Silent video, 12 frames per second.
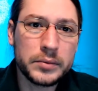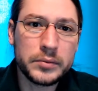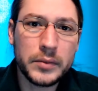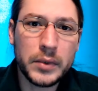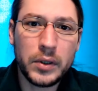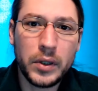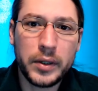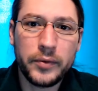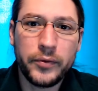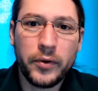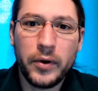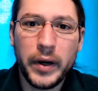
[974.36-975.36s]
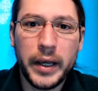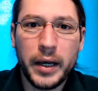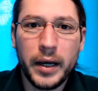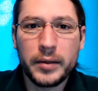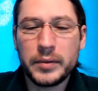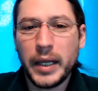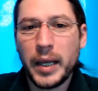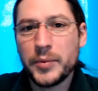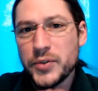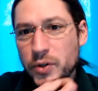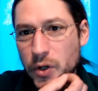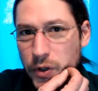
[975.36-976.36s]
looking for a
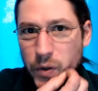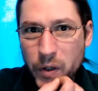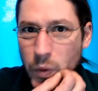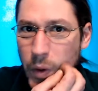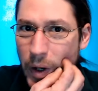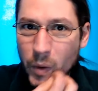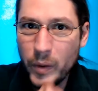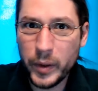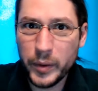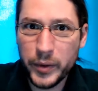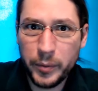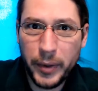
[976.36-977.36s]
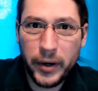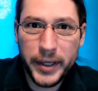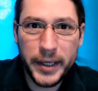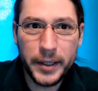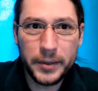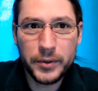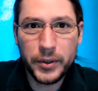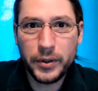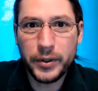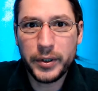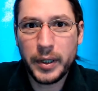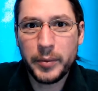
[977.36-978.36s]
hamster and you walk away with a parakeet, or
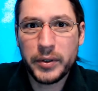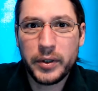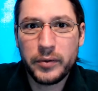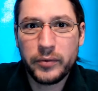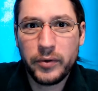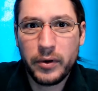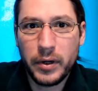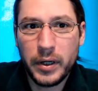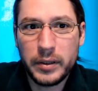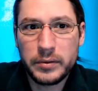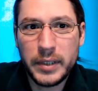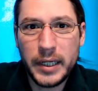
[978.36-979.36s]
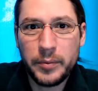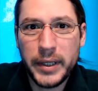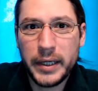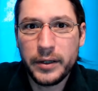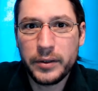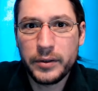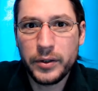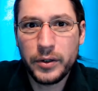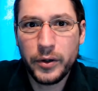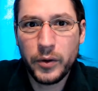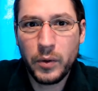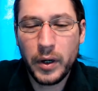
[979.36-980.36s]
you come in looking for a guinea pig and, you know,
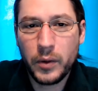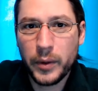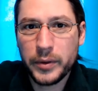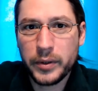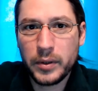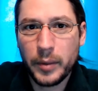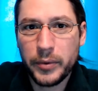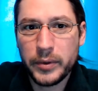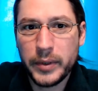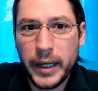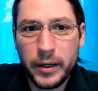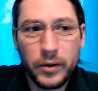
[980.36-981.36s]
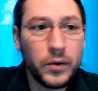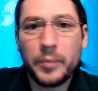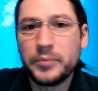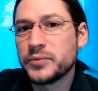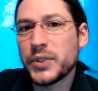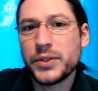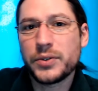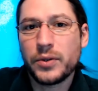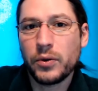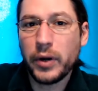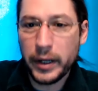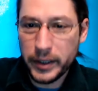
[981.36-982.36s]
you walk away with a leopard gecko. I'm just
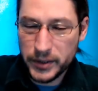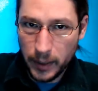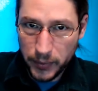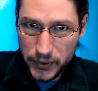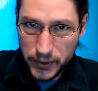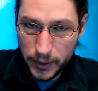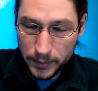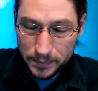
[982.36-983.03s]
throwing out examples here.